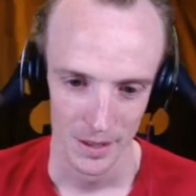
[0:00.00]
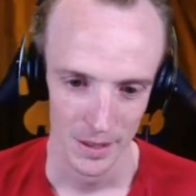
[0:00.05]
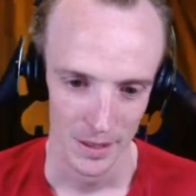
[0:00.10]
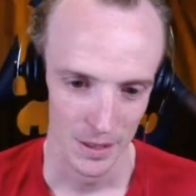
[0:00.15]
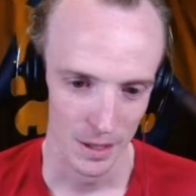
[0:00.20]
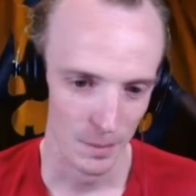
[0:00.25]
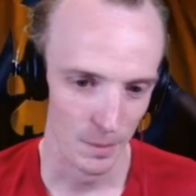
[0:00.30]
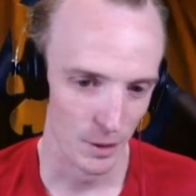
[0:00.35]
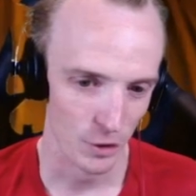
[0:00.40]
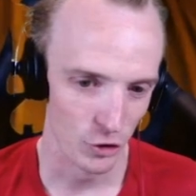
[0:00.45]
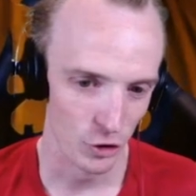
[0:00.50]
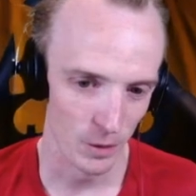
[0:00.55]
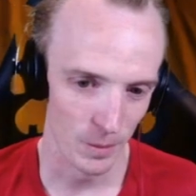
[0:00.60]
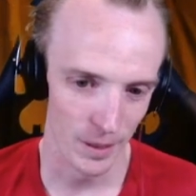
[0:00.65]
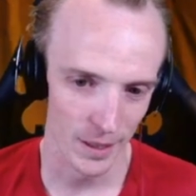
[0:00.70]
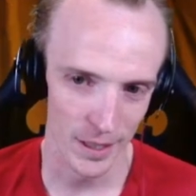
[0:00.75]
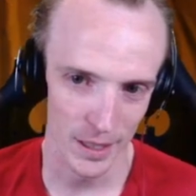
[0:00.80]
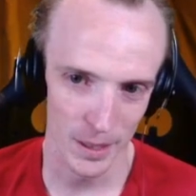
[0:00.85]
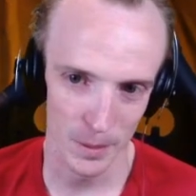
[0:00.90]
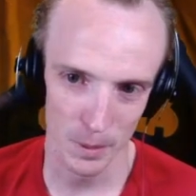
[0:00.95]
So I'm
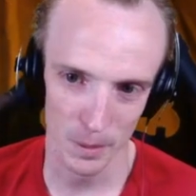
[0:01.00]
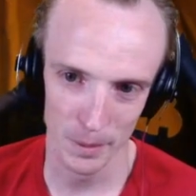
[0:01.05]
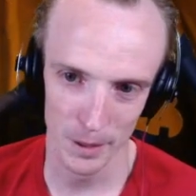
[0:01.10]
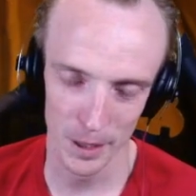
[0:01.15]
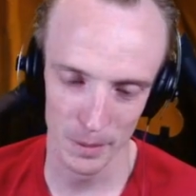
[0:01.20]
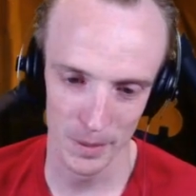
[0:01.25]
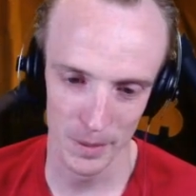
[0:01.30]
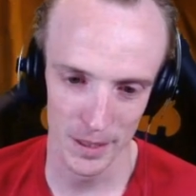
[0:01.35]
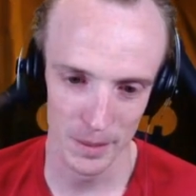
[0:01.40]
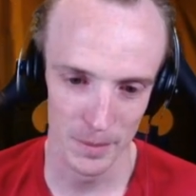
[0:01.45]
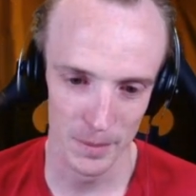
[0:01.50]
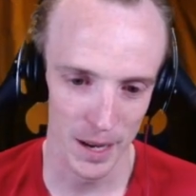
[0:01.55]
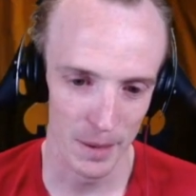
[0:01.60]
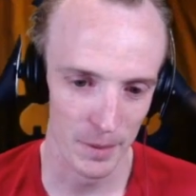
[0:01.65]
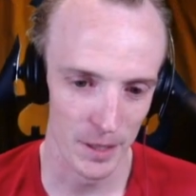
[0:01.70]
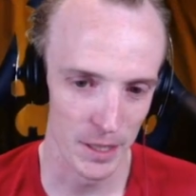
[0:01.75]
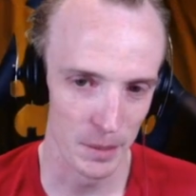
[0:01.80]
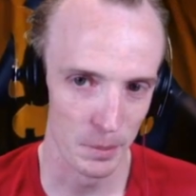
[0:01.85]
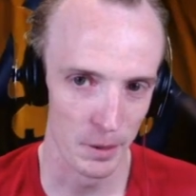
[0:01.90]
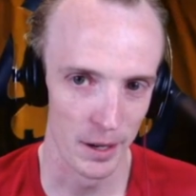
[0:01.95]
assuming there's probably going to be some
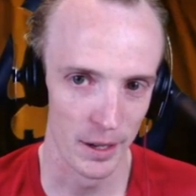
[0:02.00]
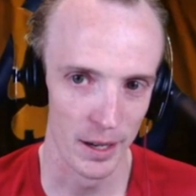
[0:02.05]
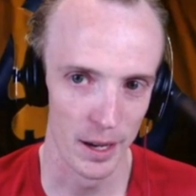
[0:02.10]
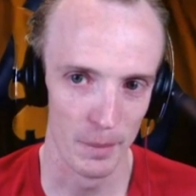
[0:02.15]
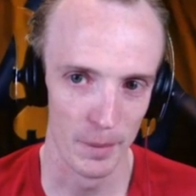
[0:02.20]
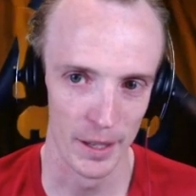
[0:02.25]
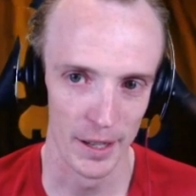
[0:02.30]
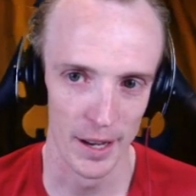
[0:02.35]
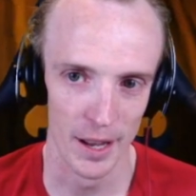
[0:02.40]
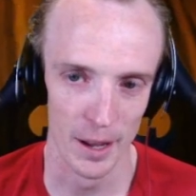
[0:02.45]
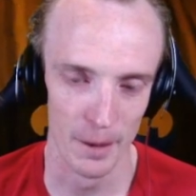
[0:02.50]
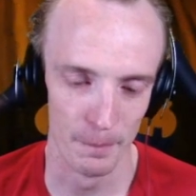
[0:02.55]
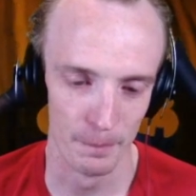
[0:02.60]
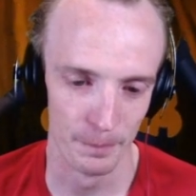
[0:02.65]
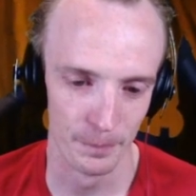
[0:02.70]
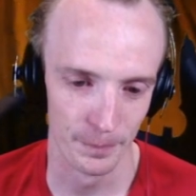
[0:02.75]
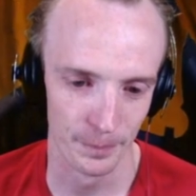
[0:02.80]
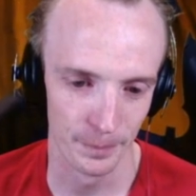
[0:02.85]
damage spread coming now.